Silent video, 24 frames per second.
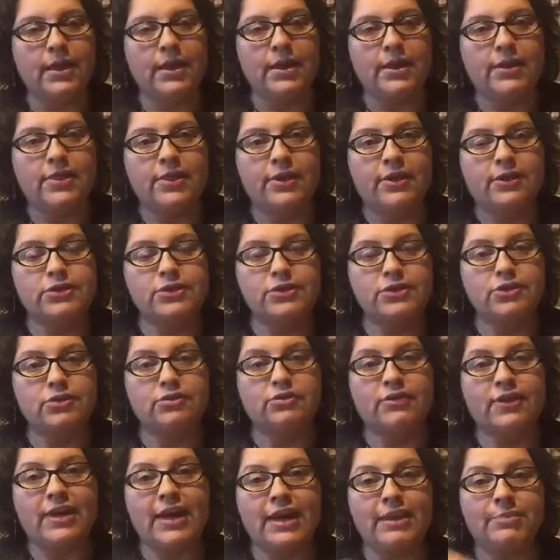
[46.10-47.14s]
They're
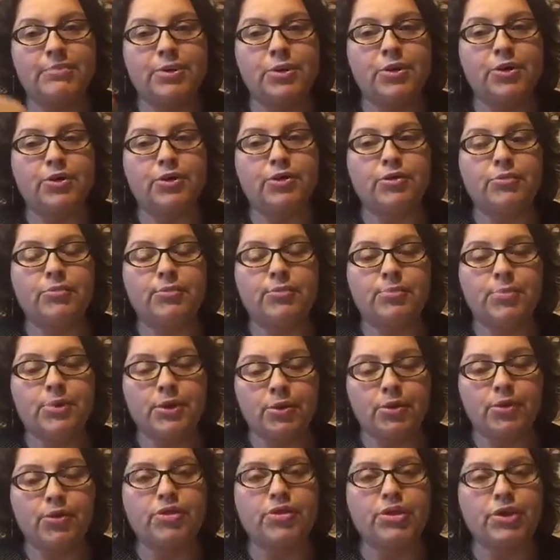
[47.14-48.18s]
certified
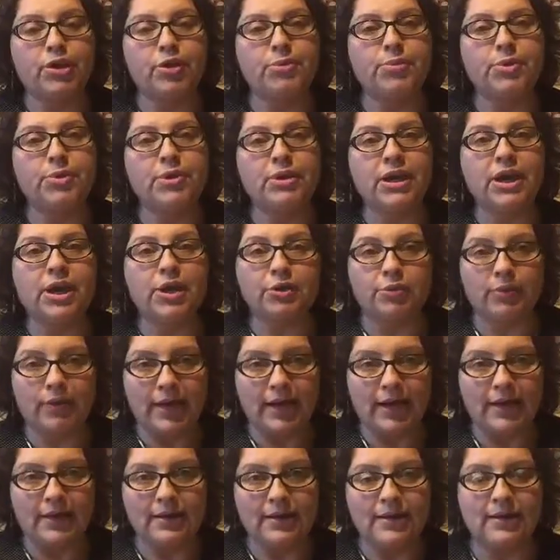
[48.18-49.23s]
pure therapeutic
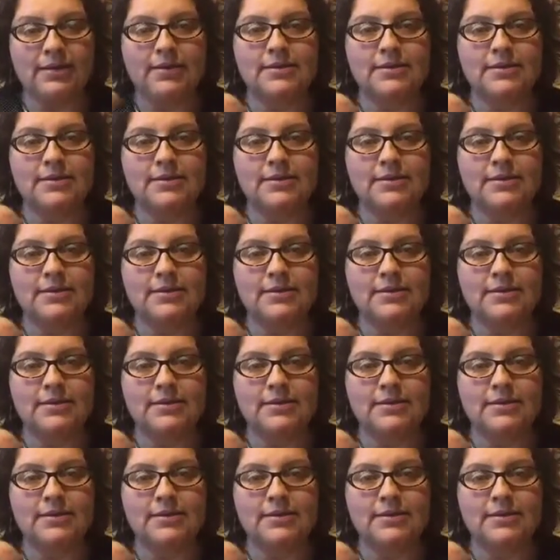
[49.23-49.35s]
grade.